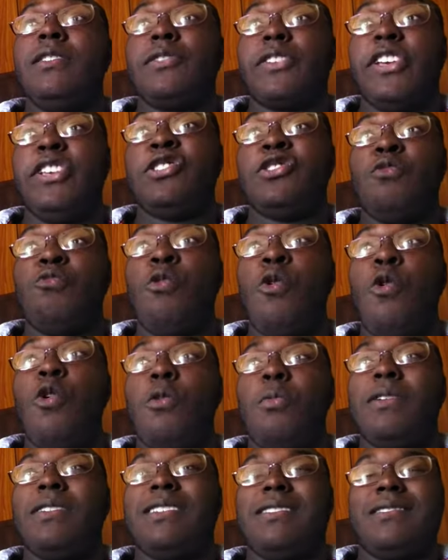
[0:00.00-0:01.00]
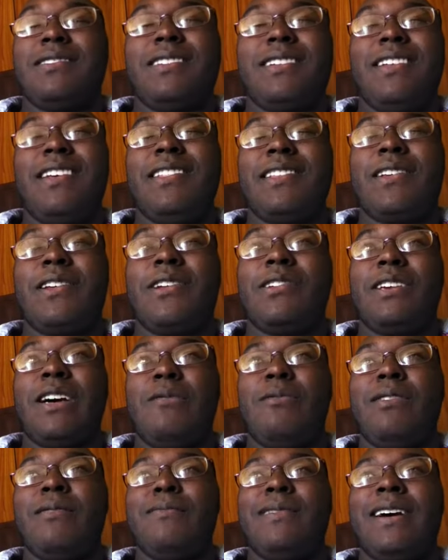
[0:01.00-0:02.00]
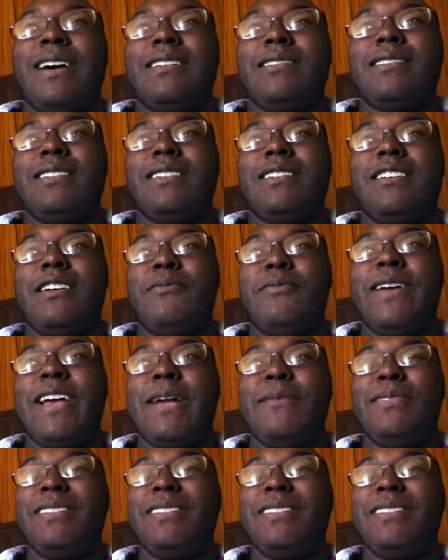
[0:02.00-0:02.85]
Keisha Ward, which is another character I wouldn't mind seeing come back.